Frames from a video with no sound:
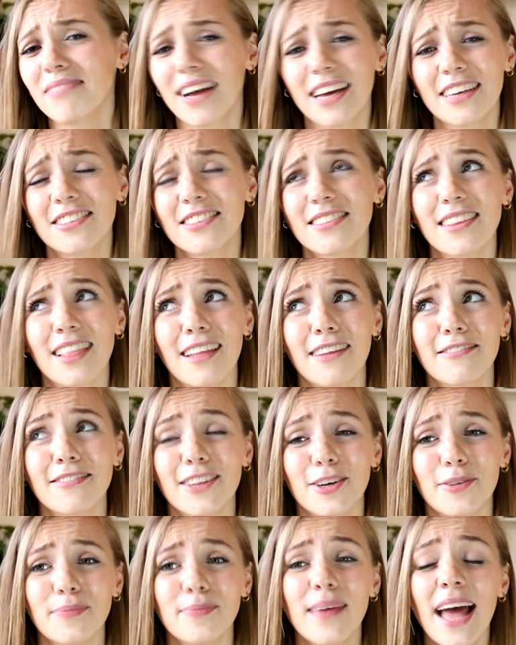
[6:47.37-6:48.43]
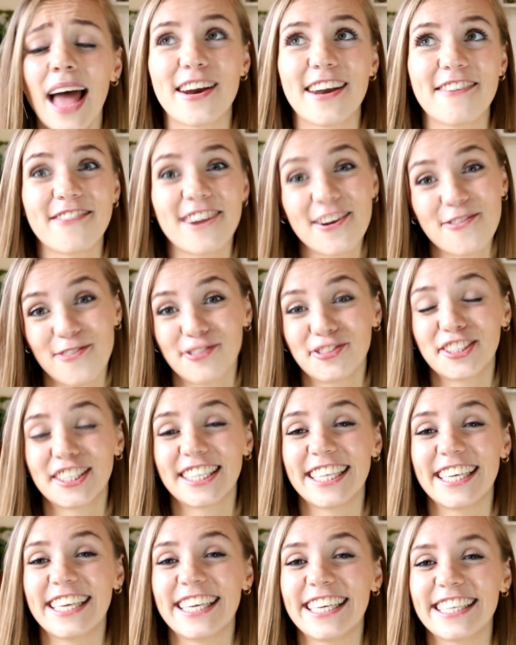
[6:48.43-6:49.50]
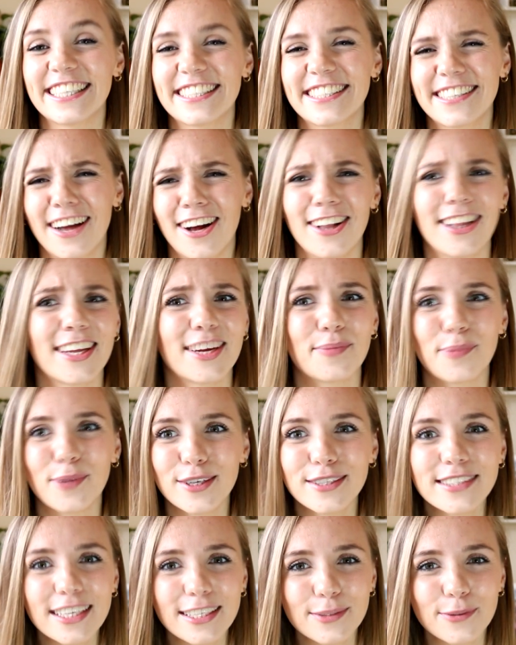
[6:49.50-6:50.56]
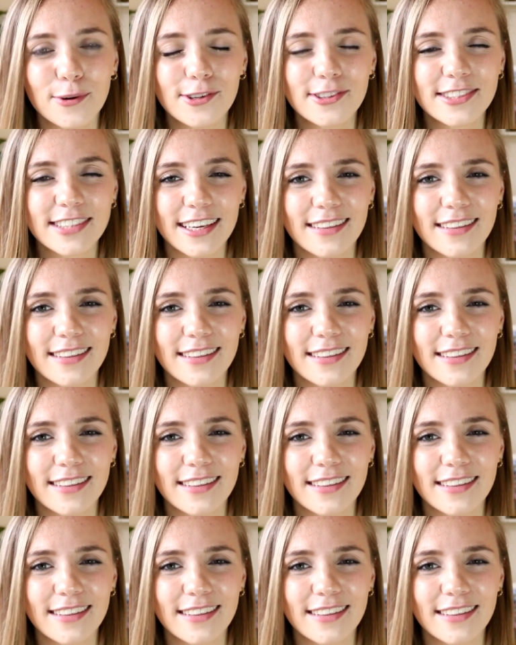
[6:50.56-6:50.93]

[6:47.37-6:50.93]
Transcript: I just love them. Whenever I watched the Starlit Princess Waltz,